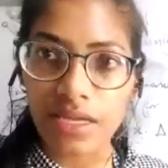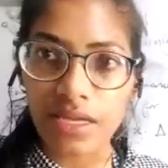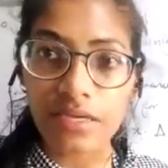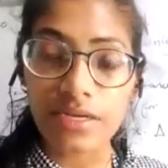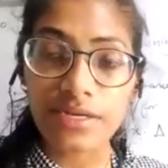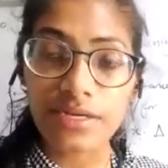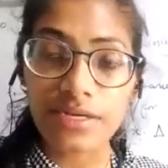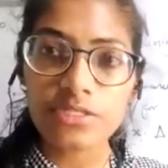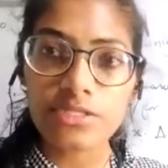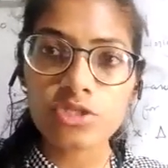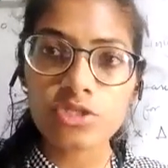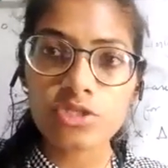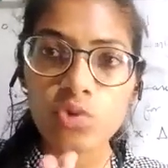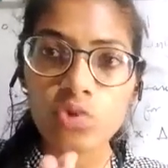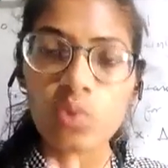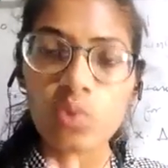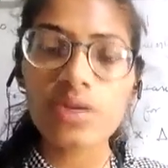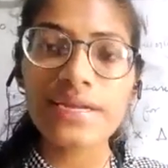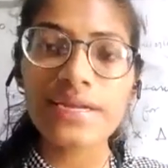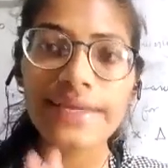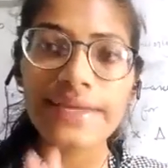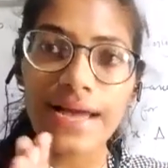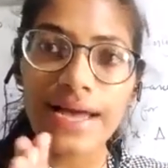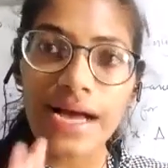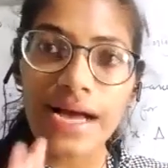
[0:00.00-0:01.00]
It is
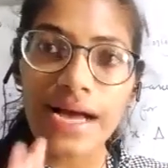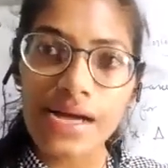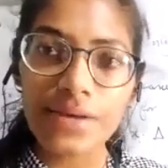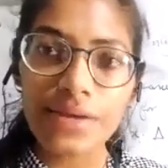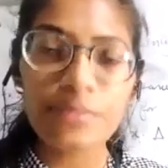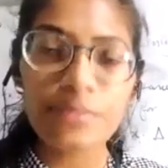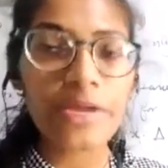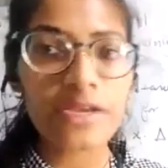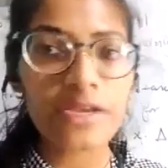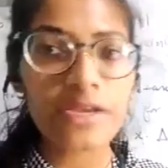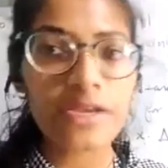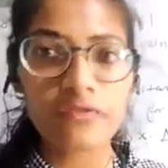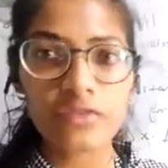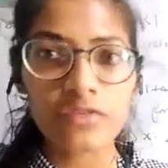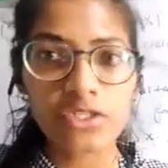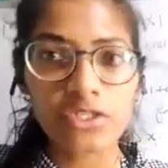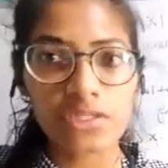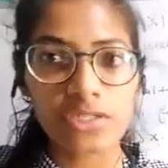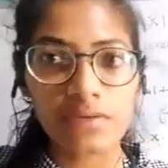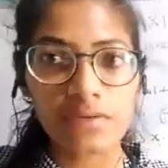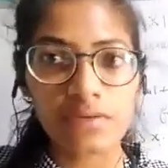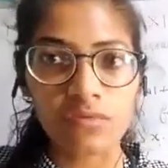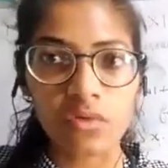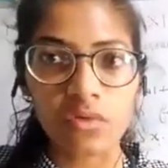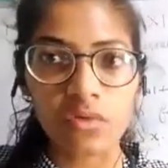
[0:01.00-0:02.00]
totally
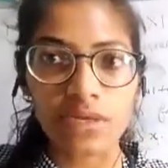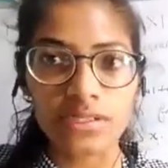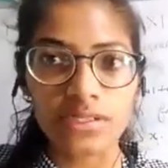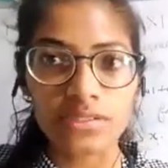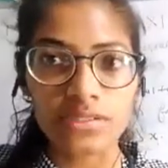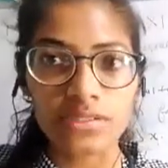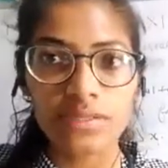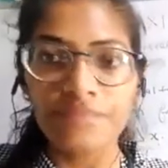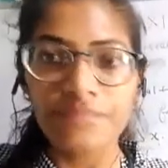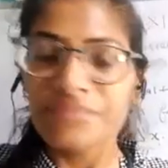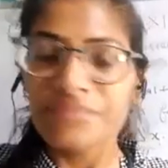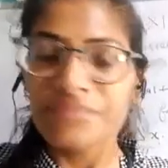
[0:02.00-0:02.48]
unbeneficial for us.